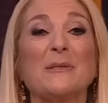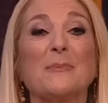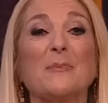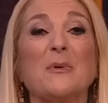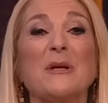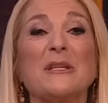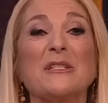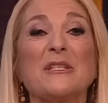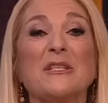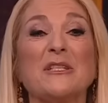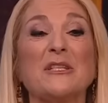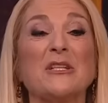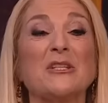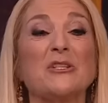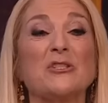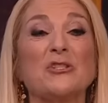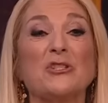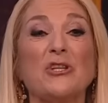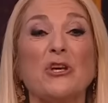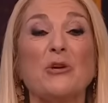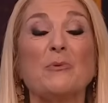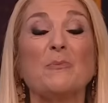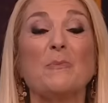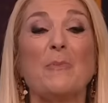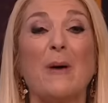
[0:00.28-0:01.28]
President
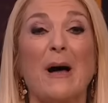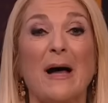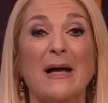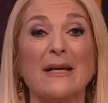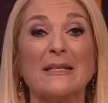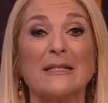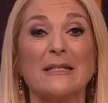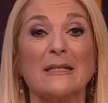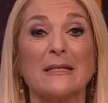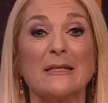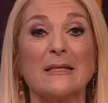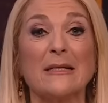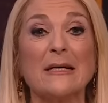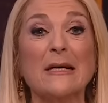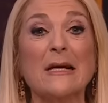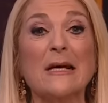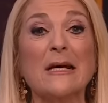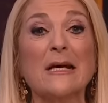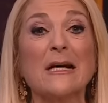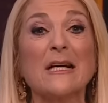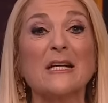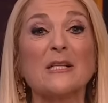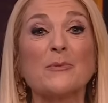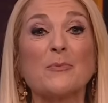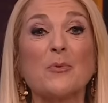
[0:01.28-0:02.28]
Joe Biden
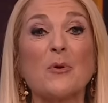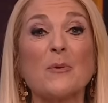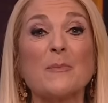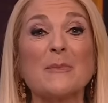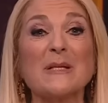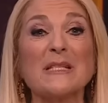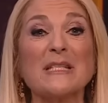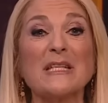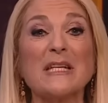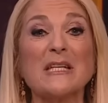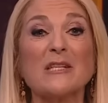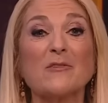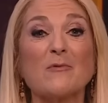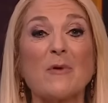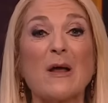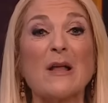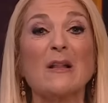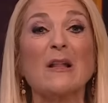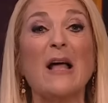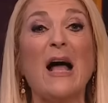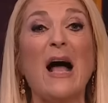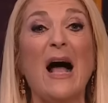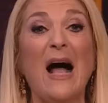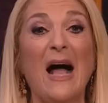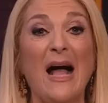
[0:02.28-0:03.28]
has promised
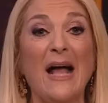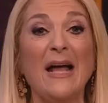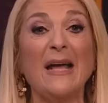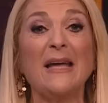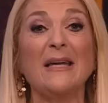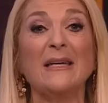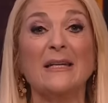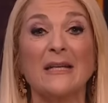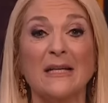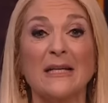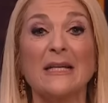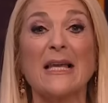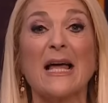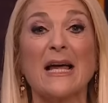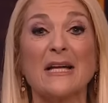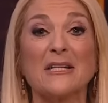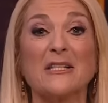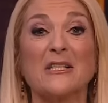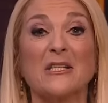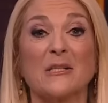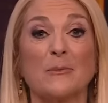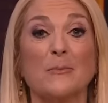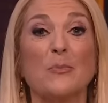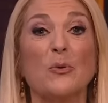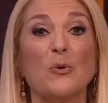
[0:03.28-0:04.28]
Israel
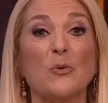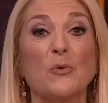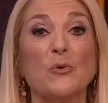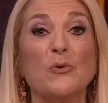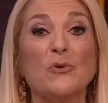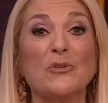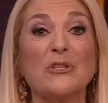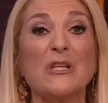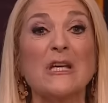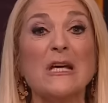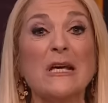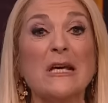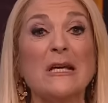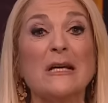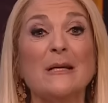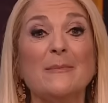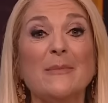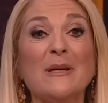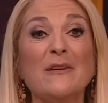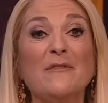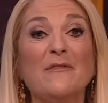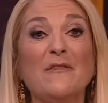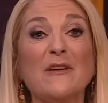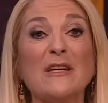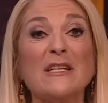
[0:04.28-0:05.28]
ironclad support
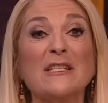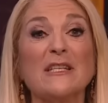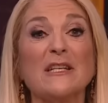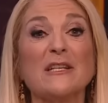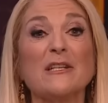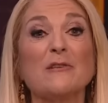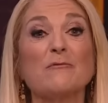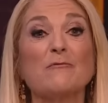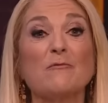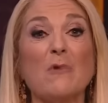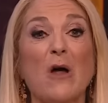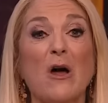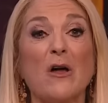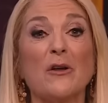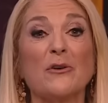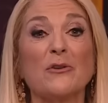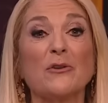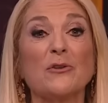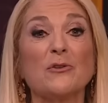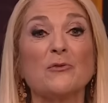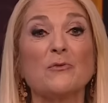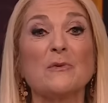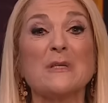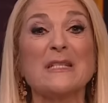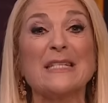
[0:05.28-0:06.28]
amid fears that Iran
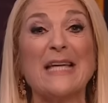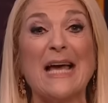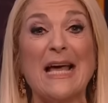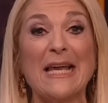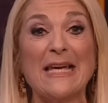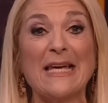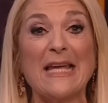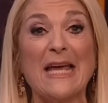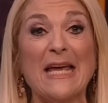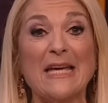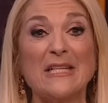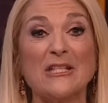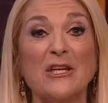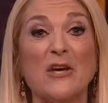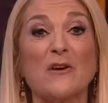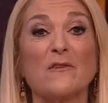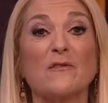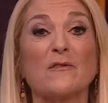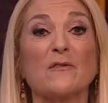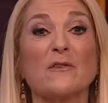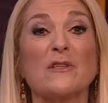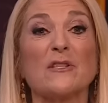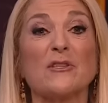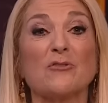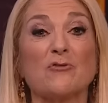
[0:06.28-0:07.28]
could retaliate
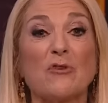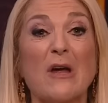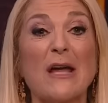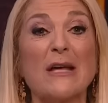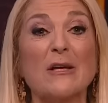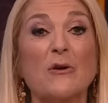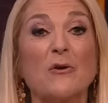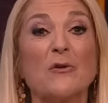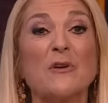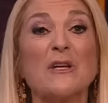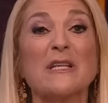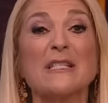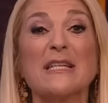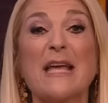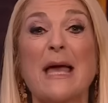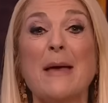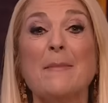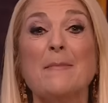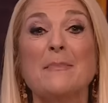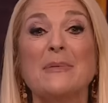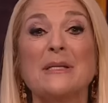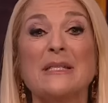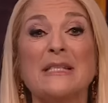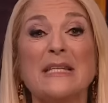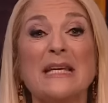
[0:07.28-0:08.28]
over a strike on its
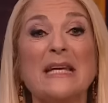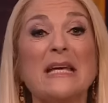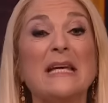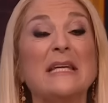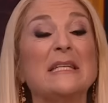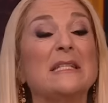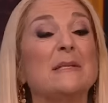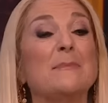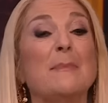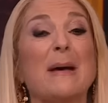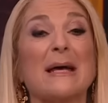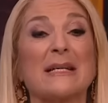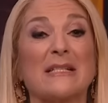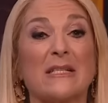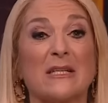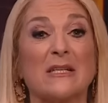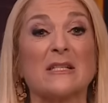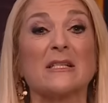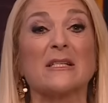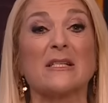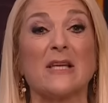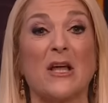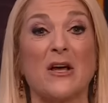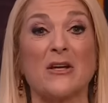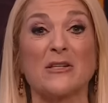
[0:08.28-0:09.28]
embassy in
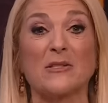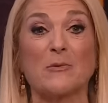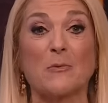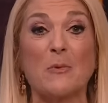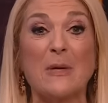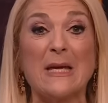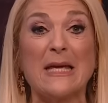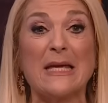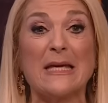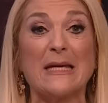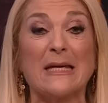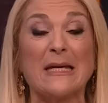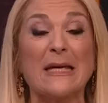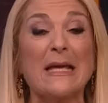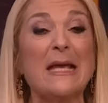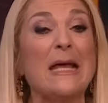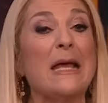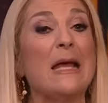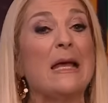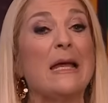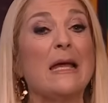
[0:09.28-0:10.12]
Damascus last week.